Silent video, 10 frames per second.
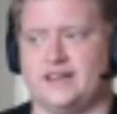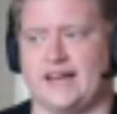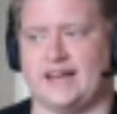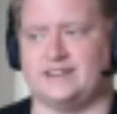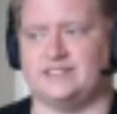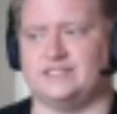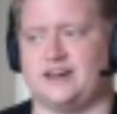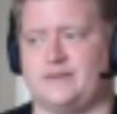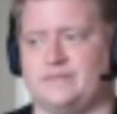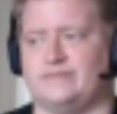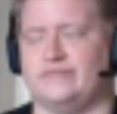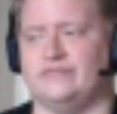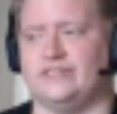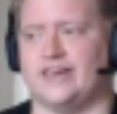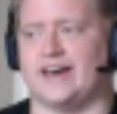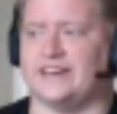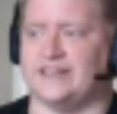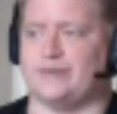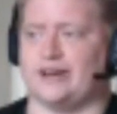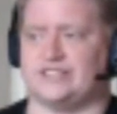And, yeah,
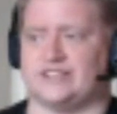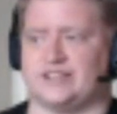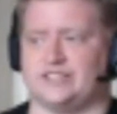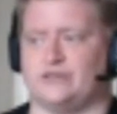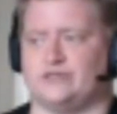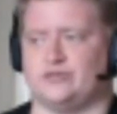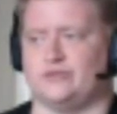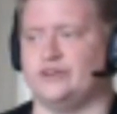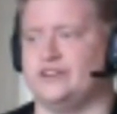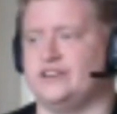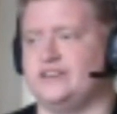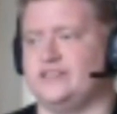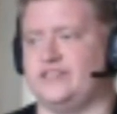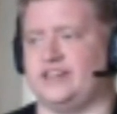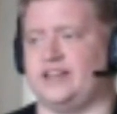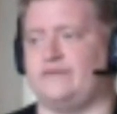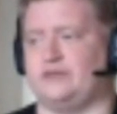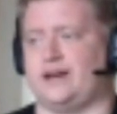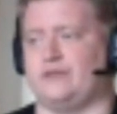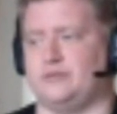he basically tells you that
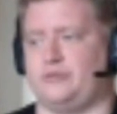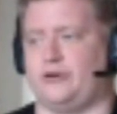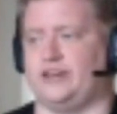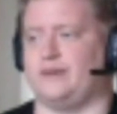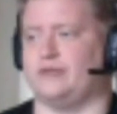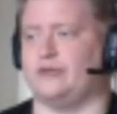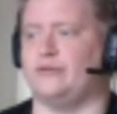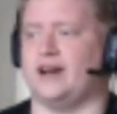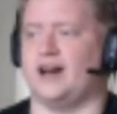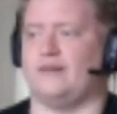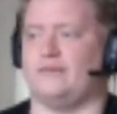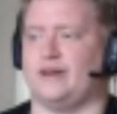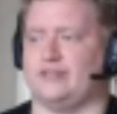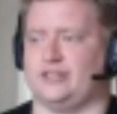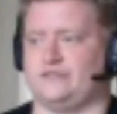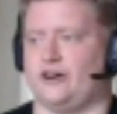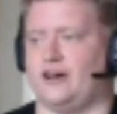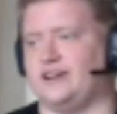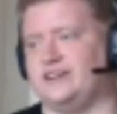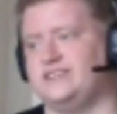that was a body double. Everything's
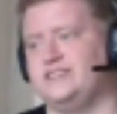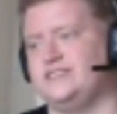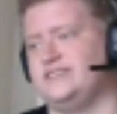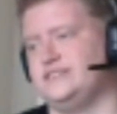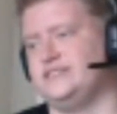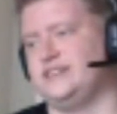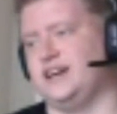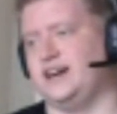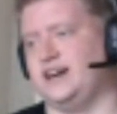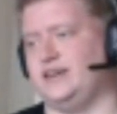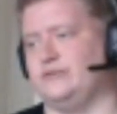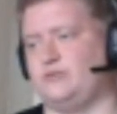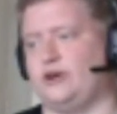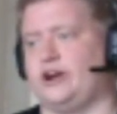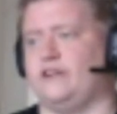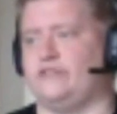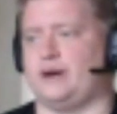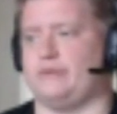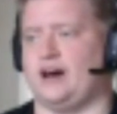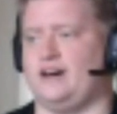fine. He was working on it for
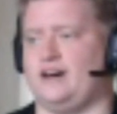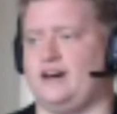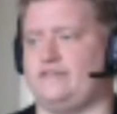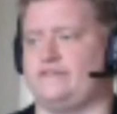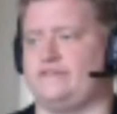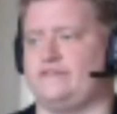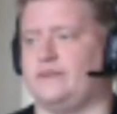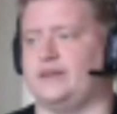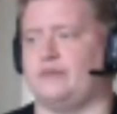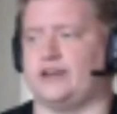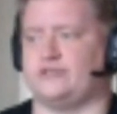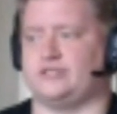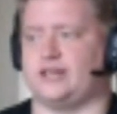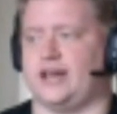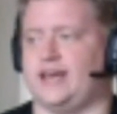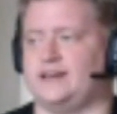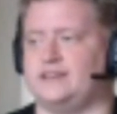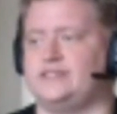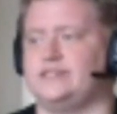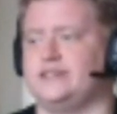my behalf. He had my interests at
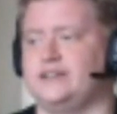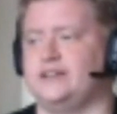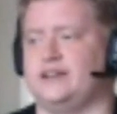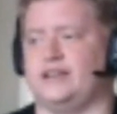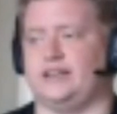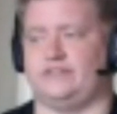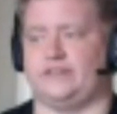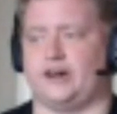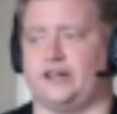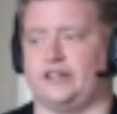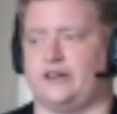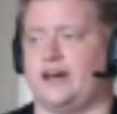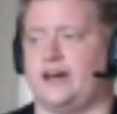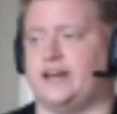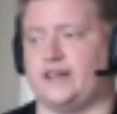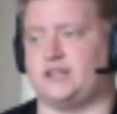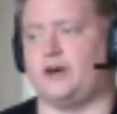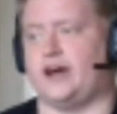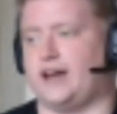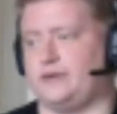hand. If he died, he died. And that's
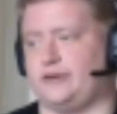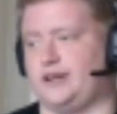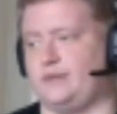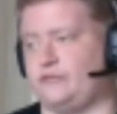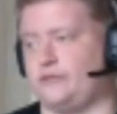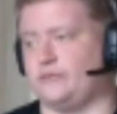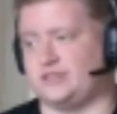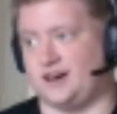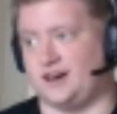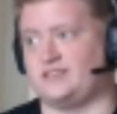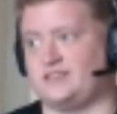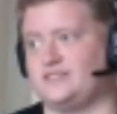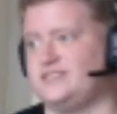why I had a body double from the start.